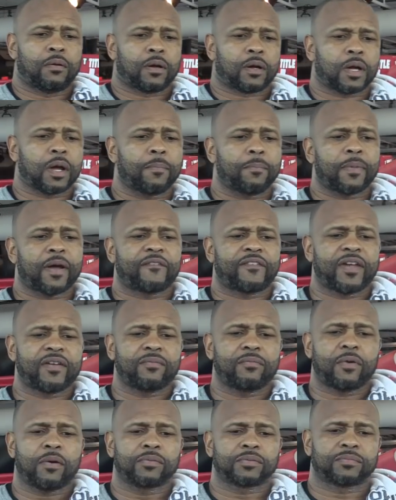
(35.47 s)
A couple of my
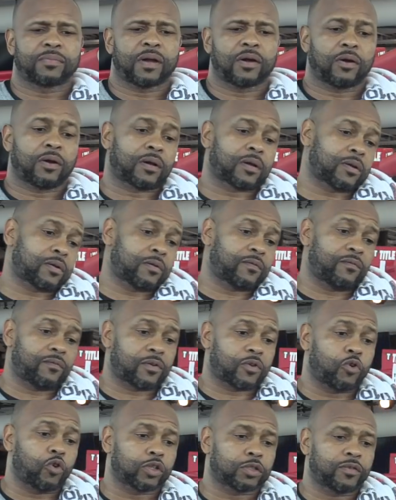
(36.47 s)
favorite moments, my
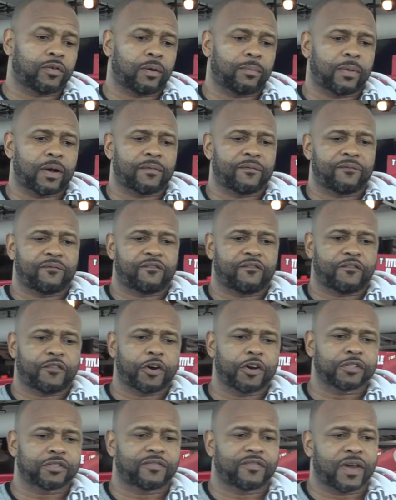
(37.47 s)

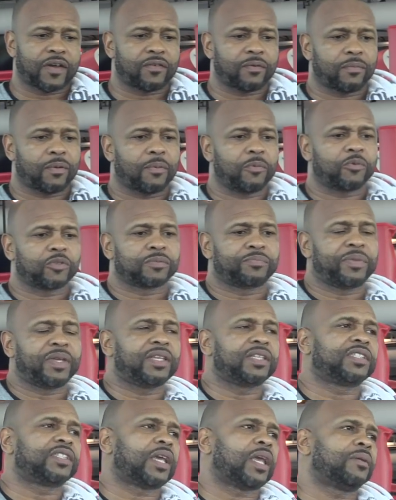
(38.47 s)
first favorite moment was
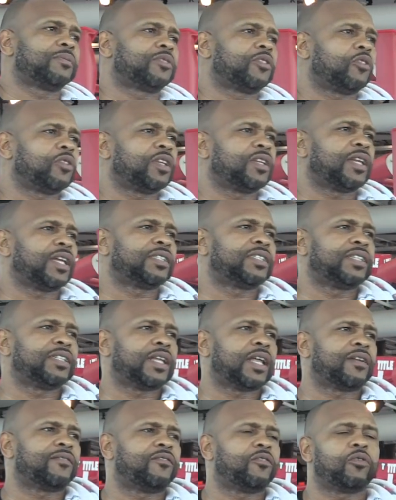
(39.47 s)
beating James Toney in
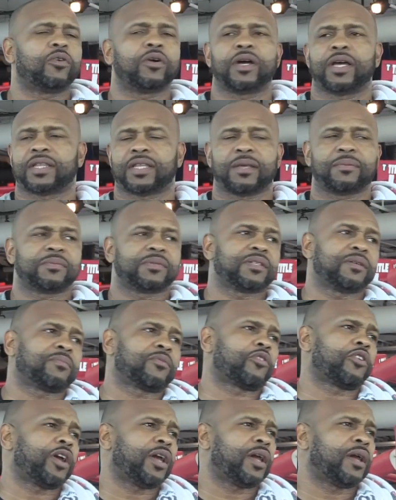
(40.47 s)
1994 at the MGM
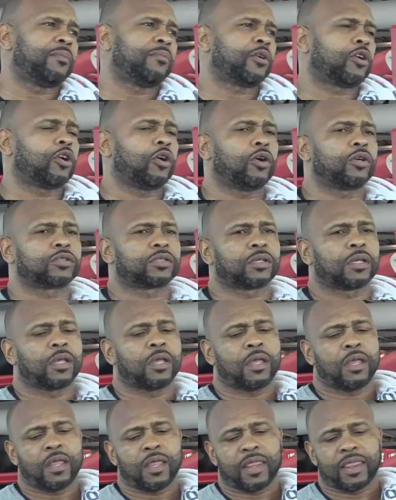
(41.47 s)
Grand, because
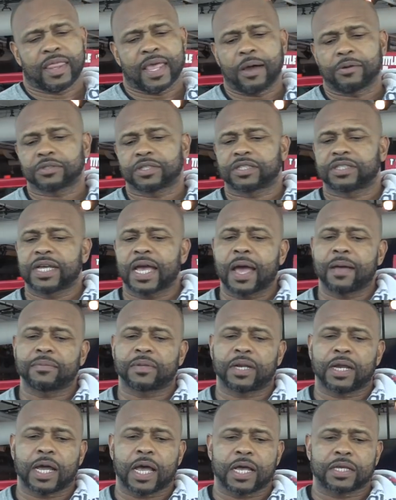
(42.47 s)
that was the time
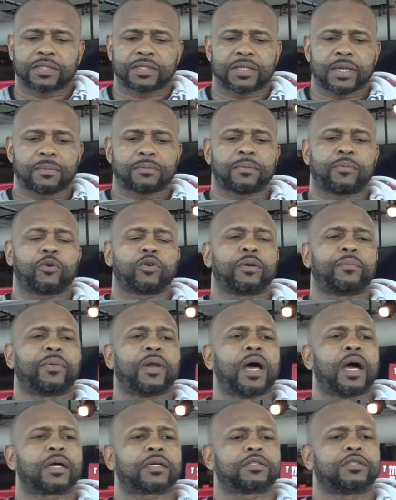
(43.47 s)
that I stepped on the
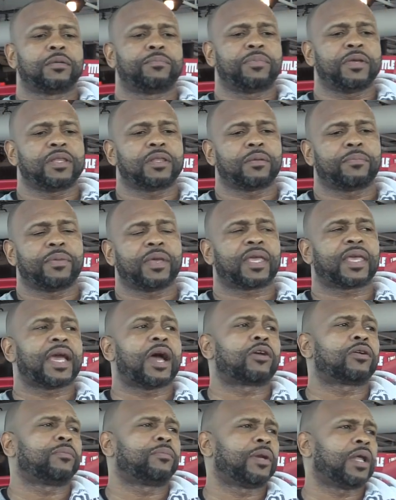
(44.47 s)
block to beat the big
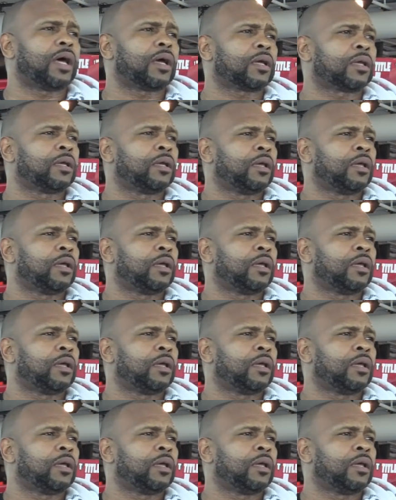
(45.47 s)
guy on the block.